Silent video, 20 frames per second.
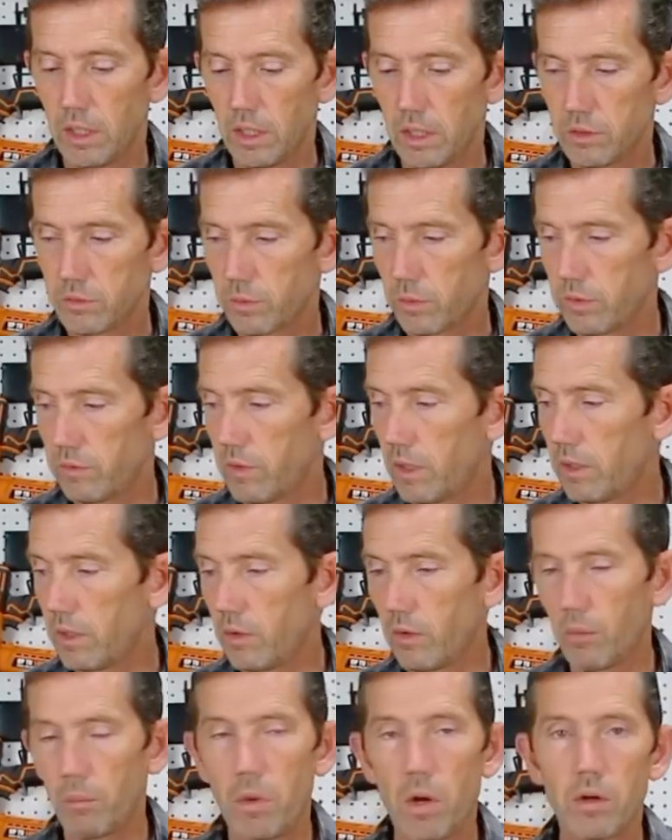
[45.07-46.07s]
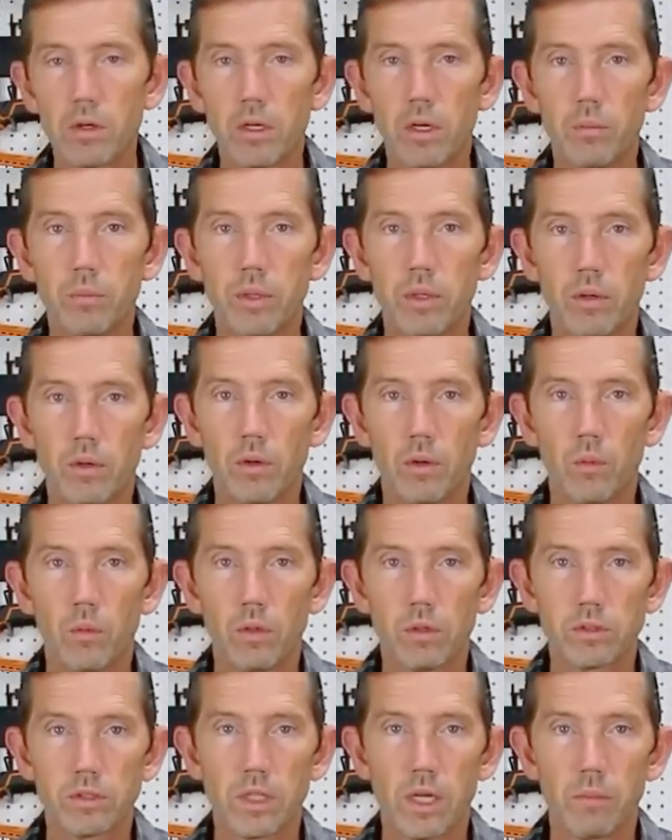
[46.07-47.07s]
is we've done a little mock-up here on our
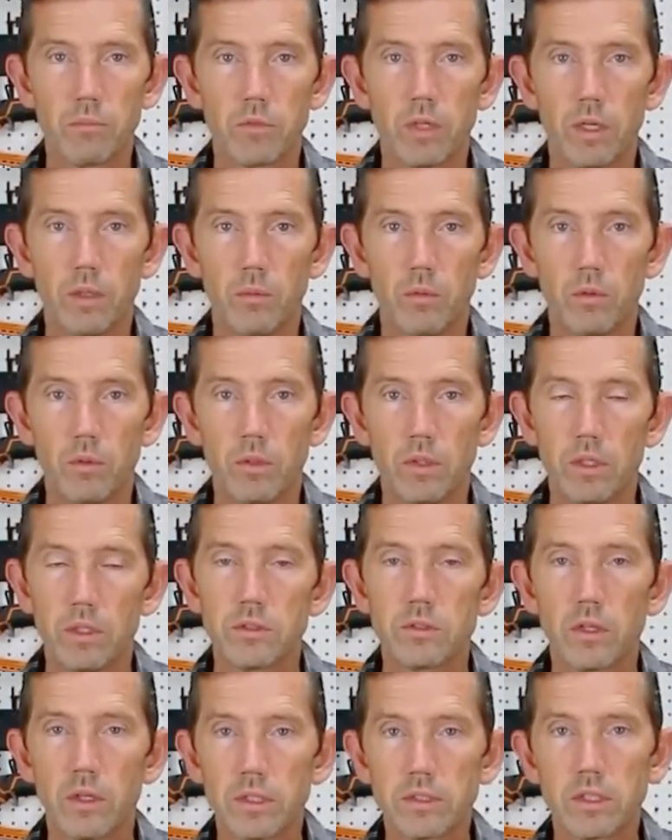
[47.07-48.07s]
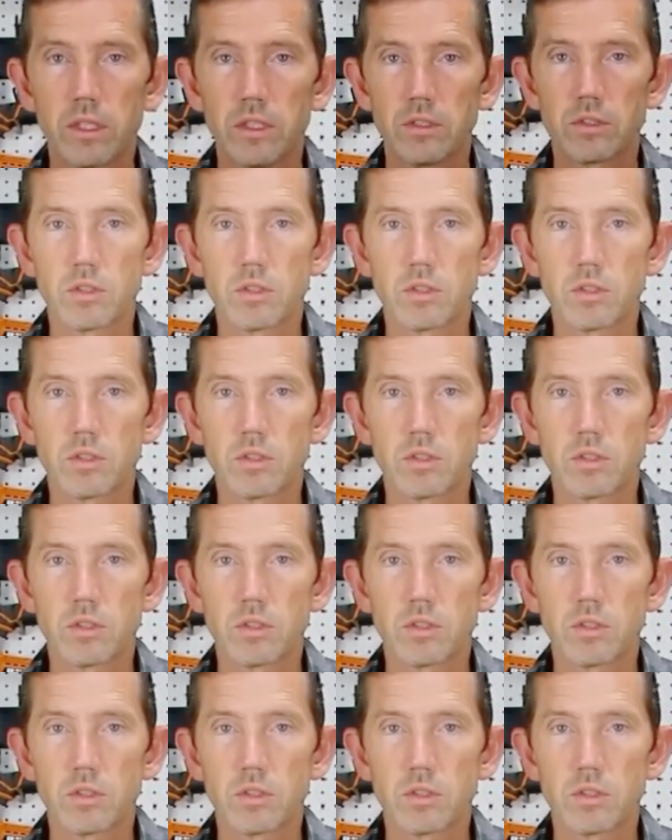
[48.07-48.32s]
workshop table. So let's get